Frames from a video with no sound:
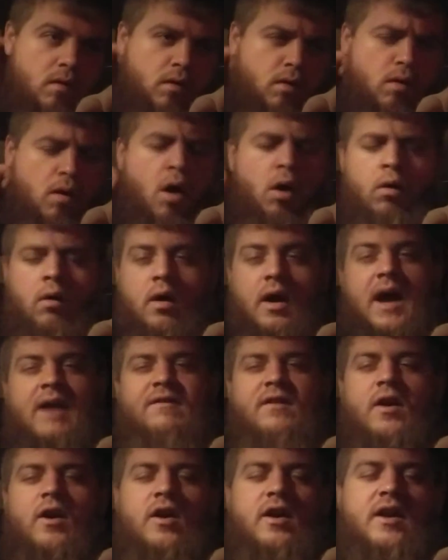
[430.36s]
I
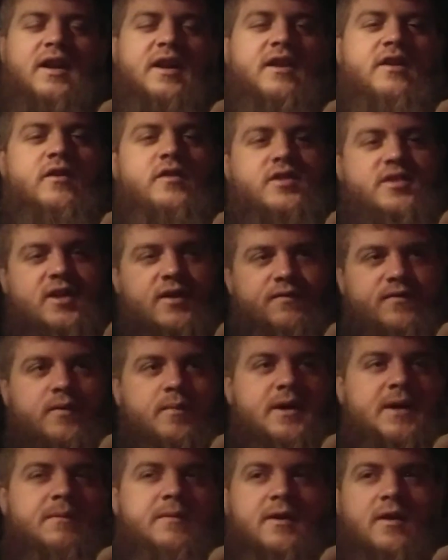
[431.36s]
haven't heard any new stuff
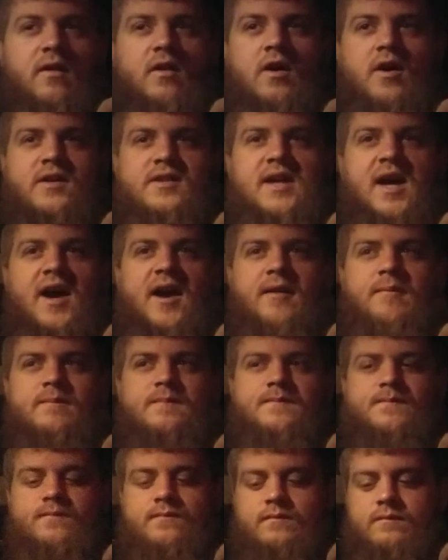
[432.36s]
from him in a long time,
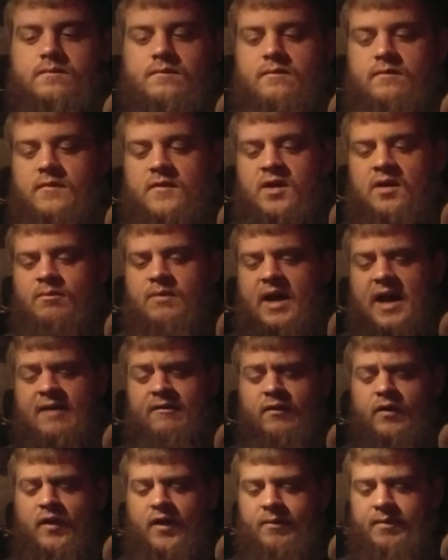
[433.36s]
but I
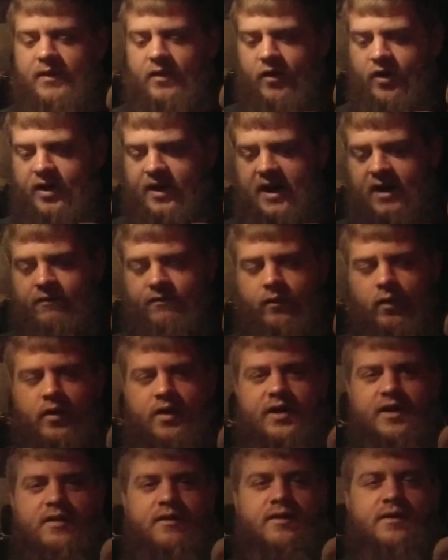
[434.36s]
haven't really been looking out for
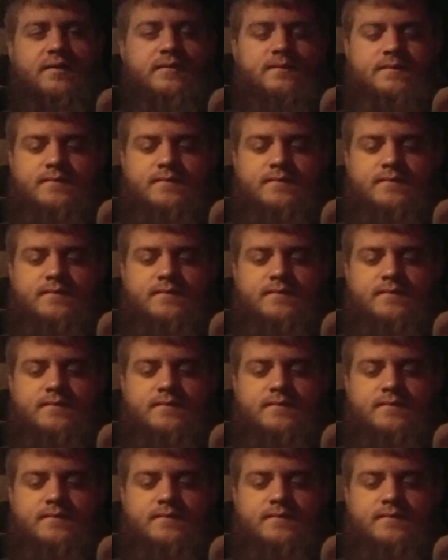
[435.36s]
it either.